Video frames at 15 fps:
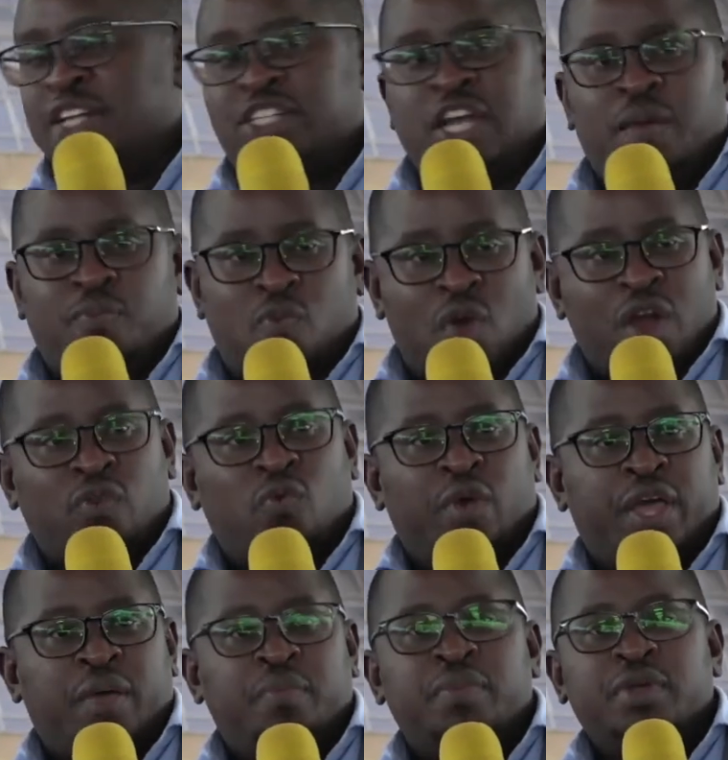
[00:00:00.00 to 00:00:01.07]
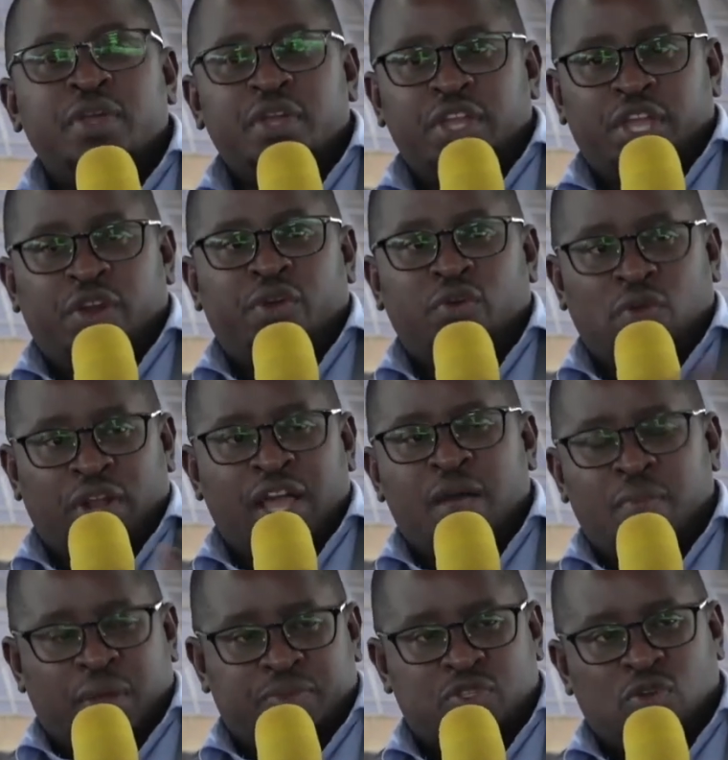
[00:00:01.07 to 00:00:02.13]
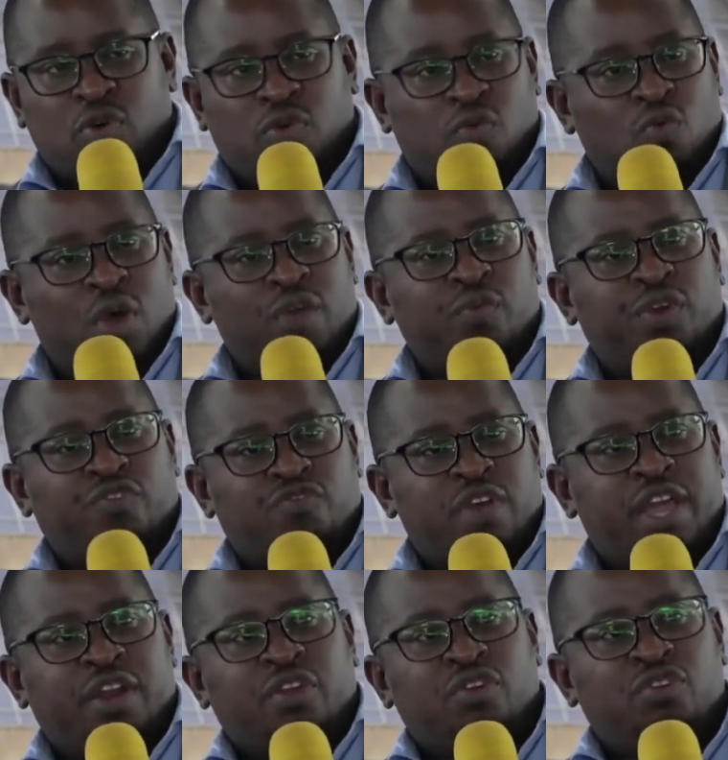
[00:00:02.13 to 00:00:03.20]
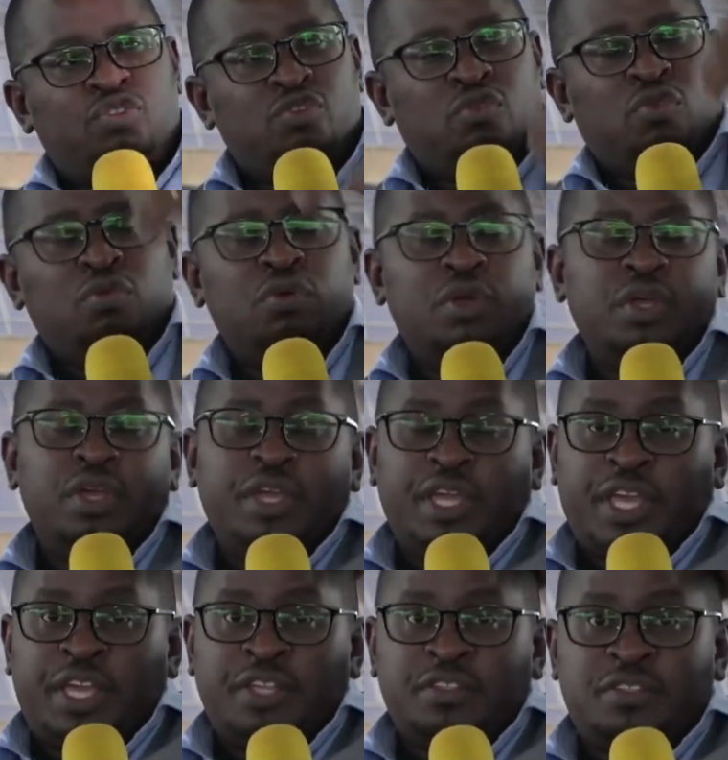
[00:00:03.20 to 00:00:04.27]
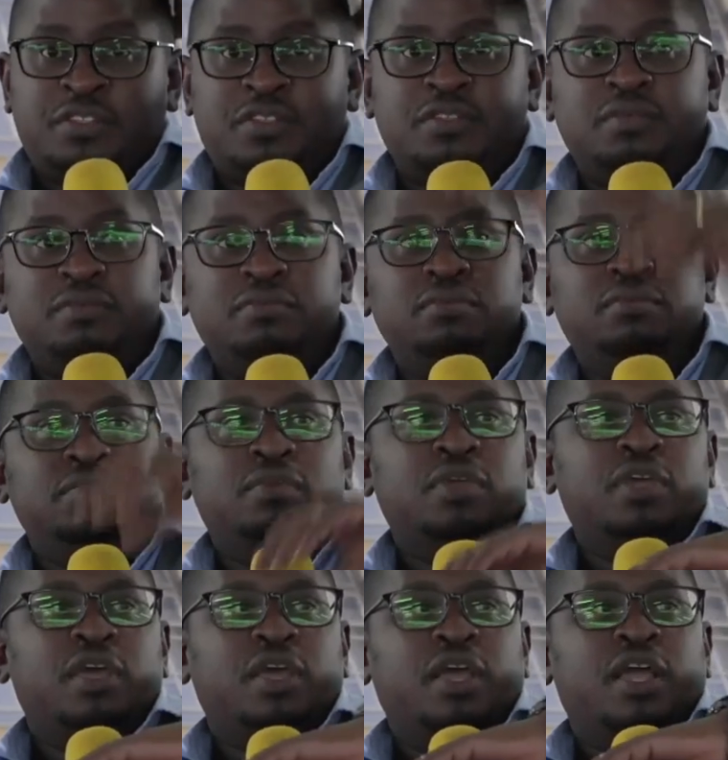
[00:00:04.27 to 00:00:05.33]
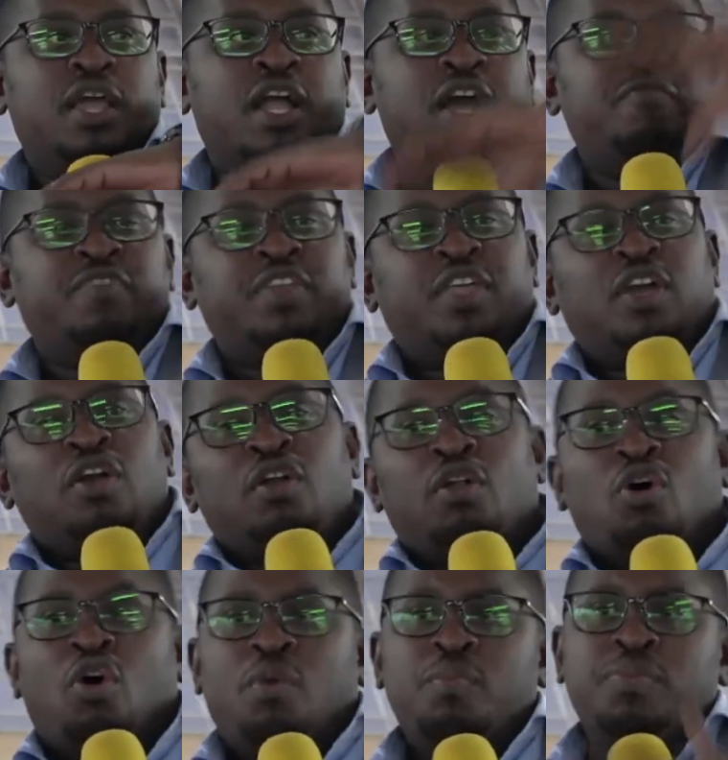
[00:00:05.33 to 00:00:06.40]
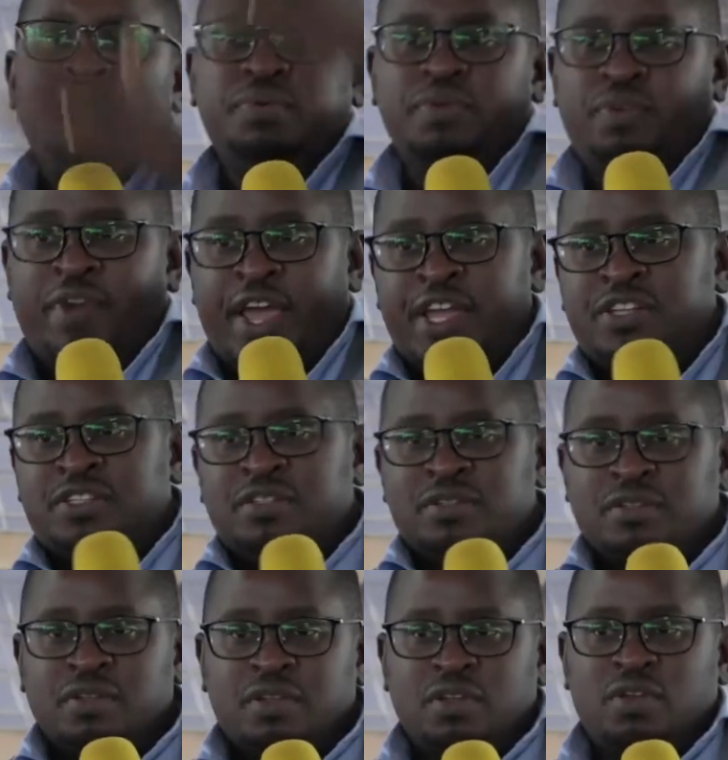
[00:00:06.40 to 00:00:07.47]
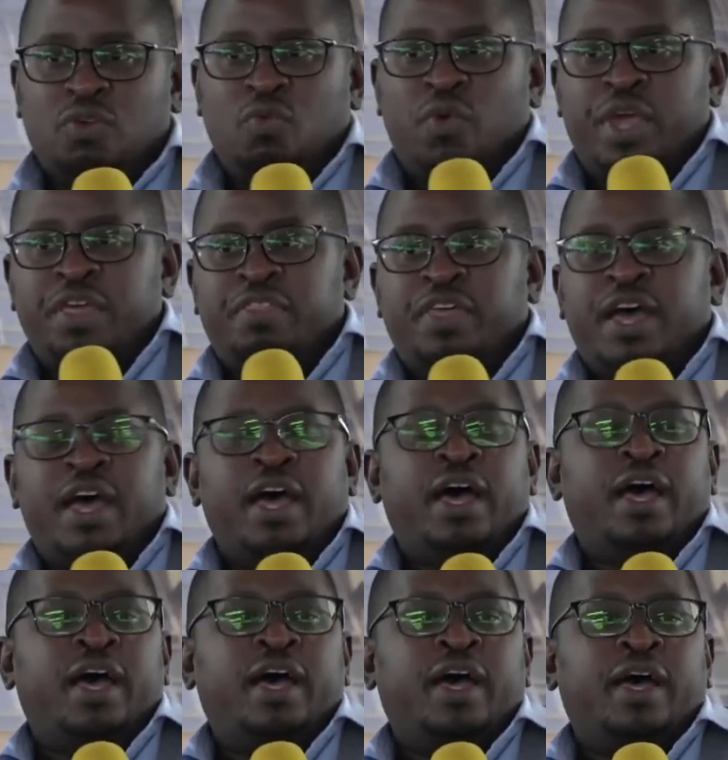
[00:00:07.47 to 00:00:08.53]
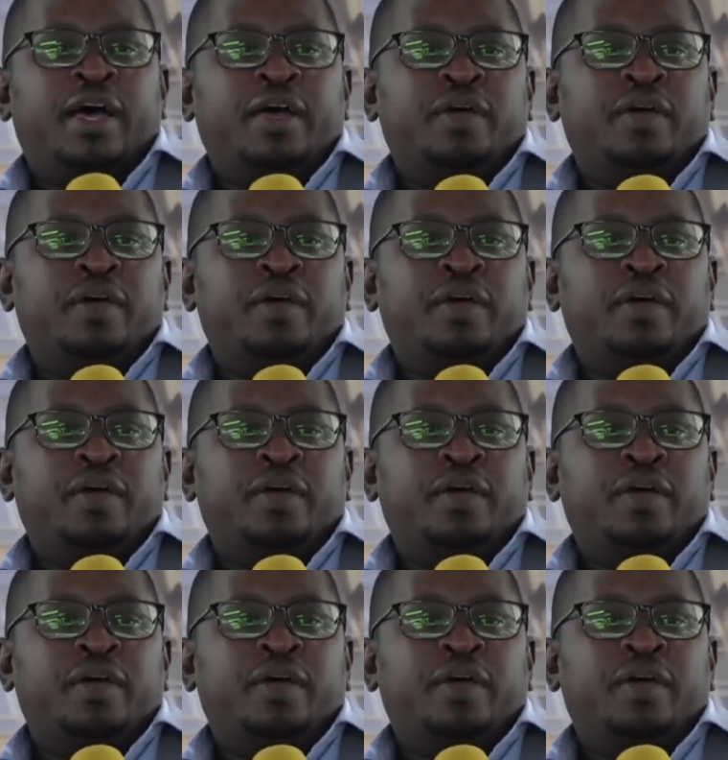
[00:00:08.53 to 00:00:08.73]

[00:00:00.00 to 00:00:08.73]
up OneWeb, you know, it will come up. So what we're trying to do is cover the globe, right, with a